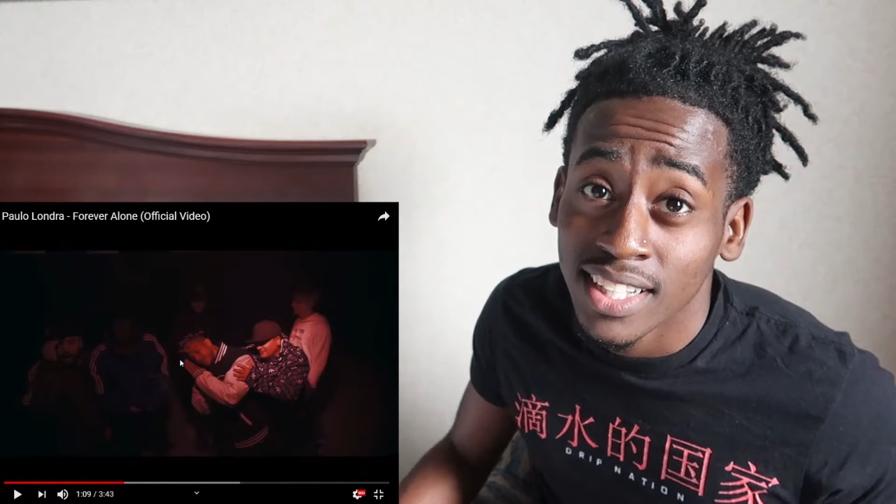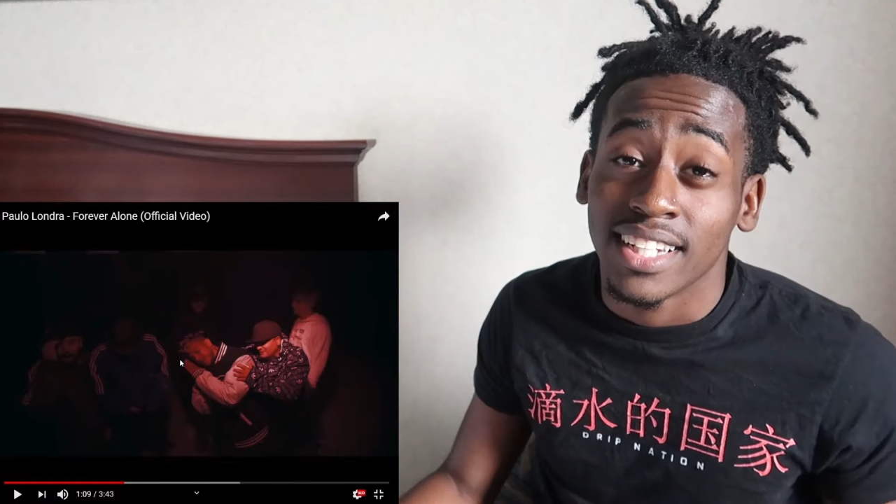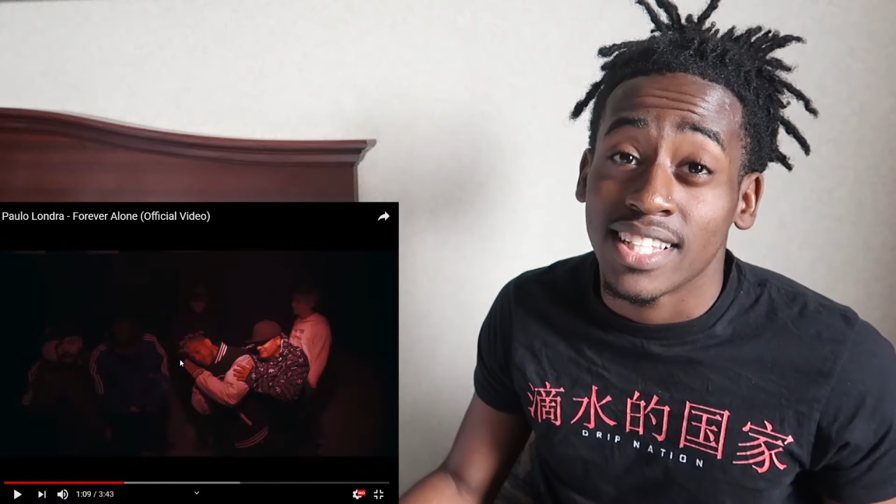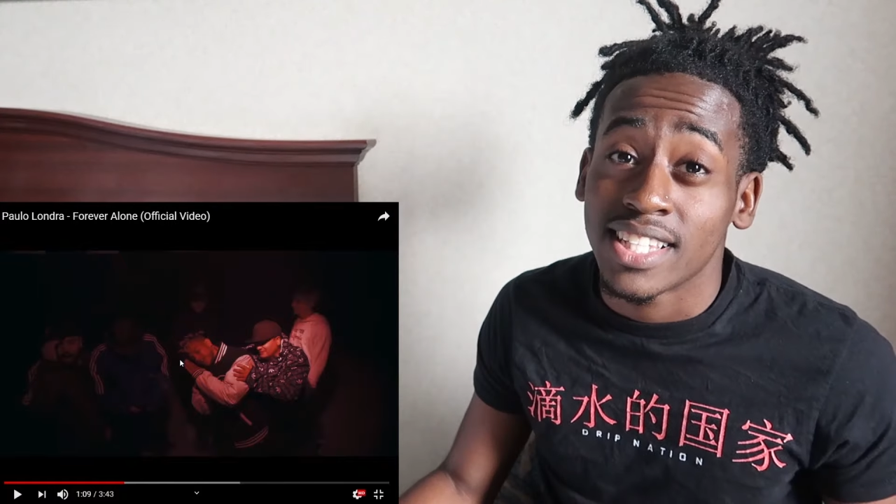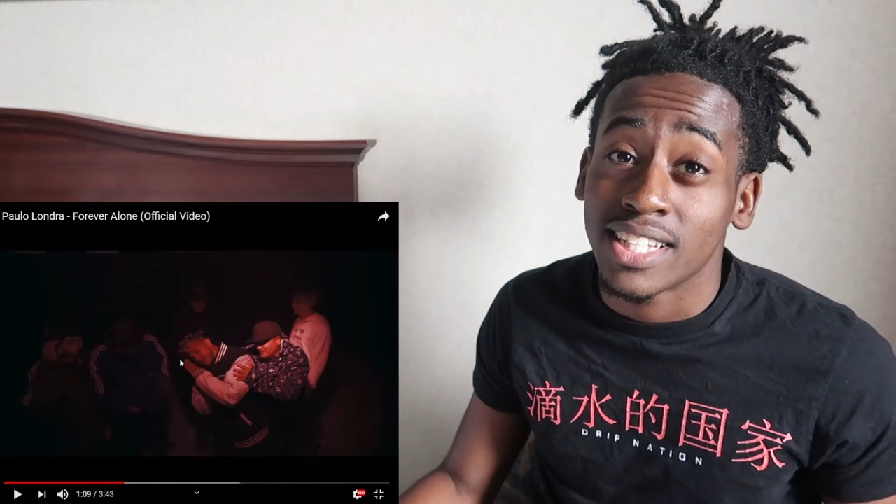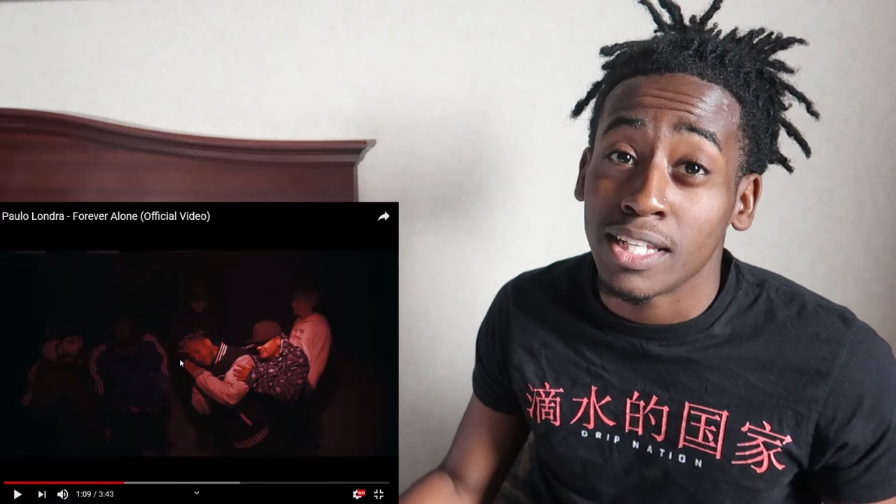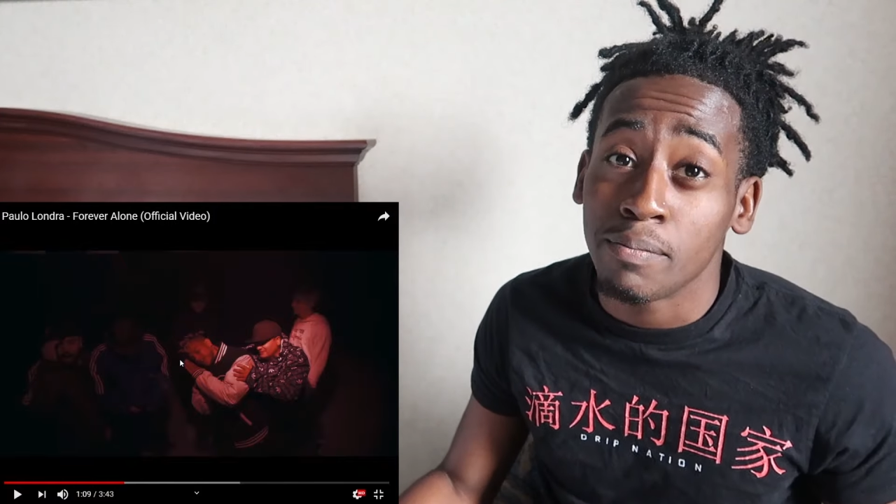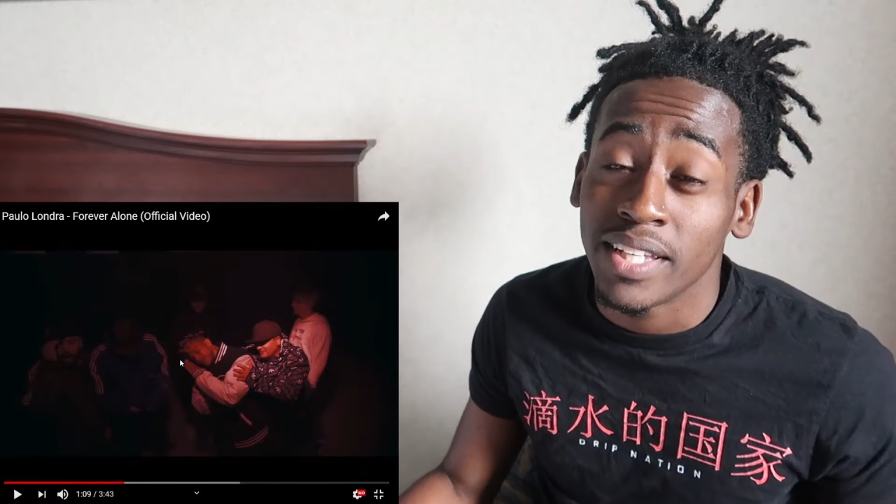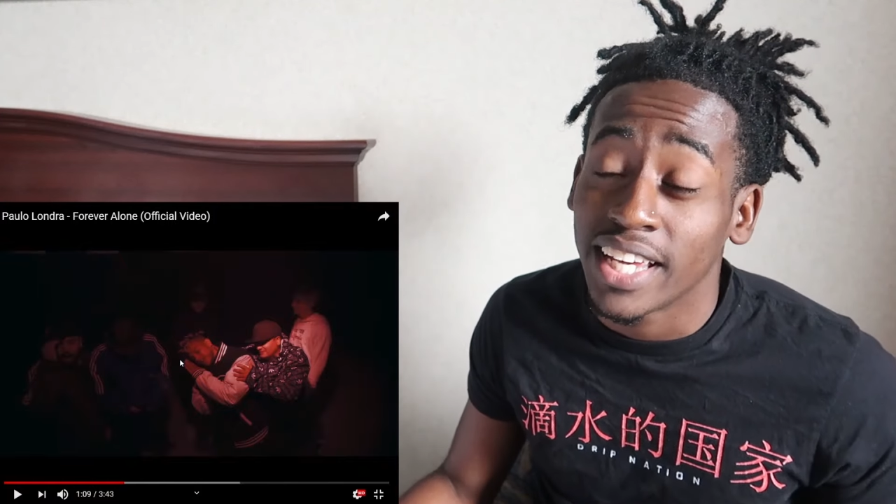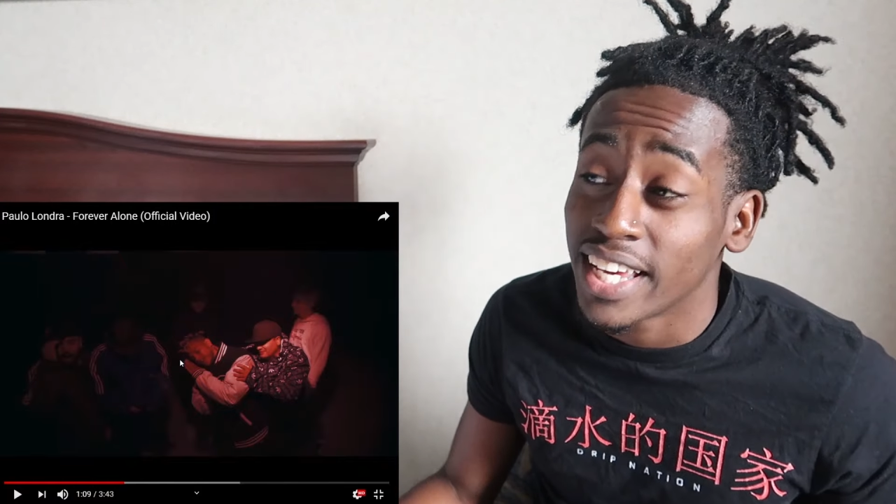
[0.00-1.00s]
and
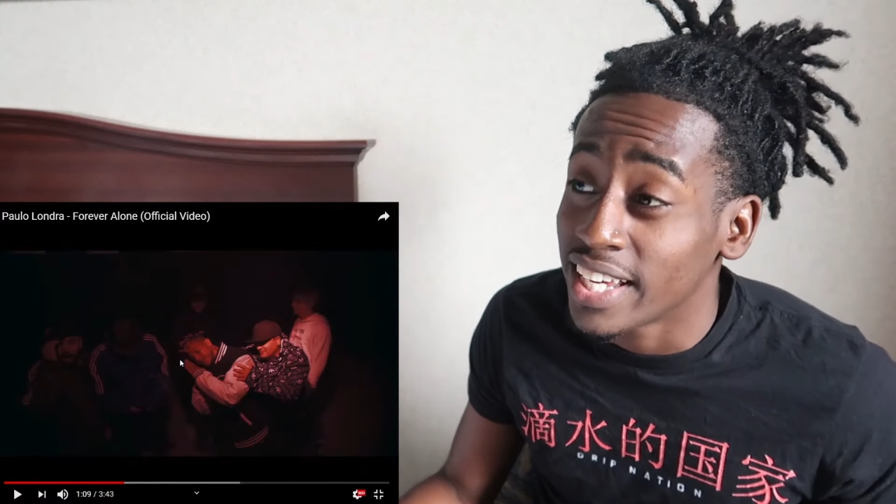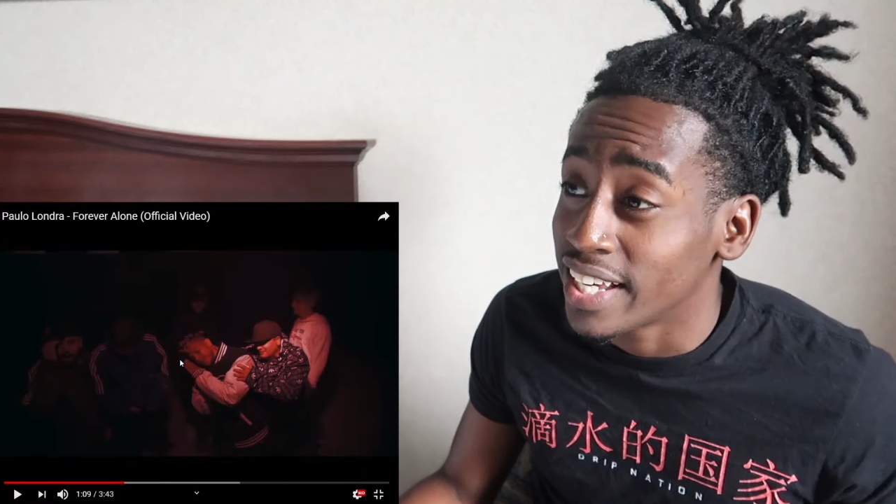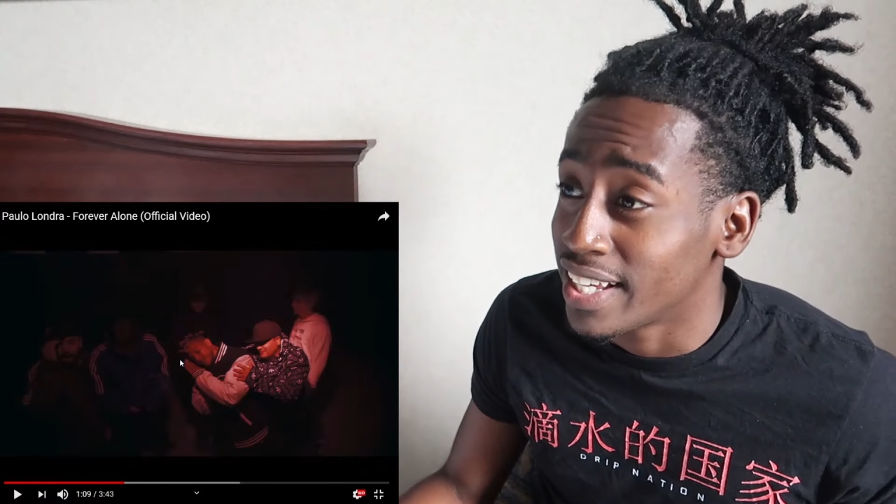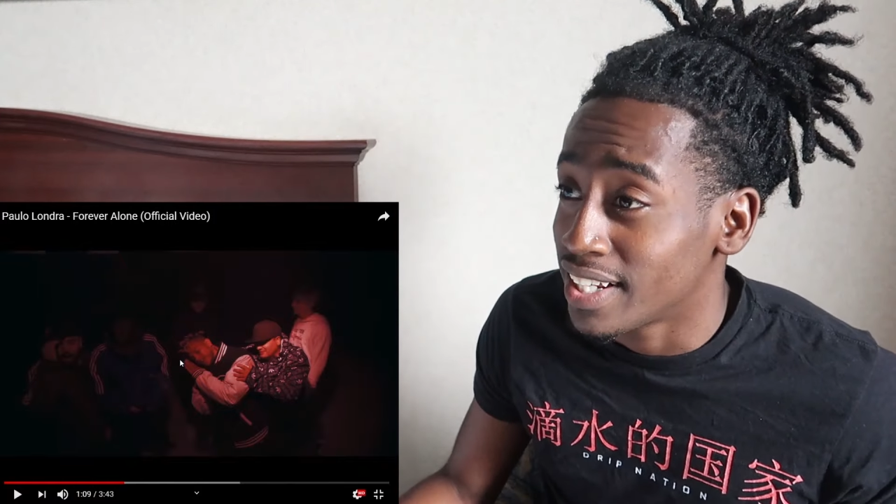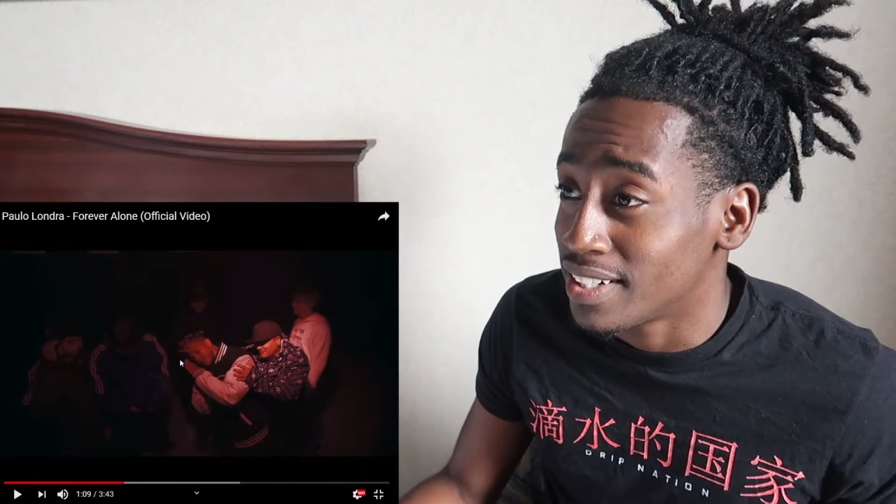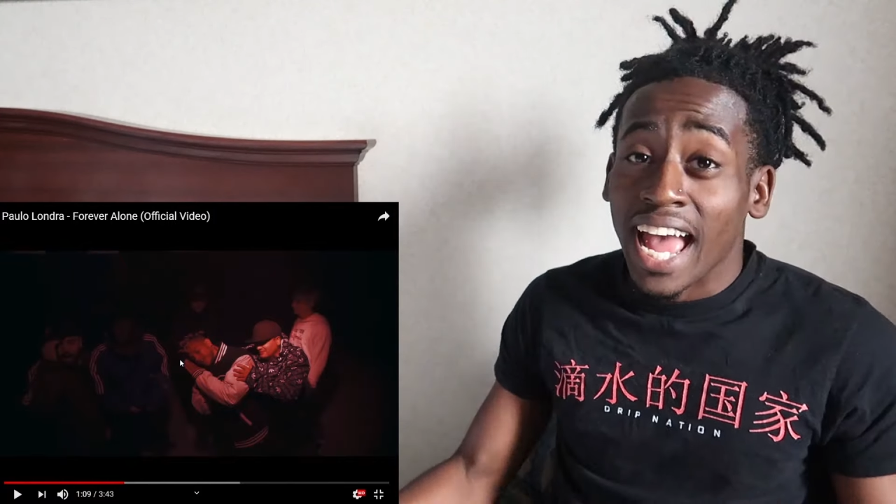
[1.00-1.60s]
sleepy head.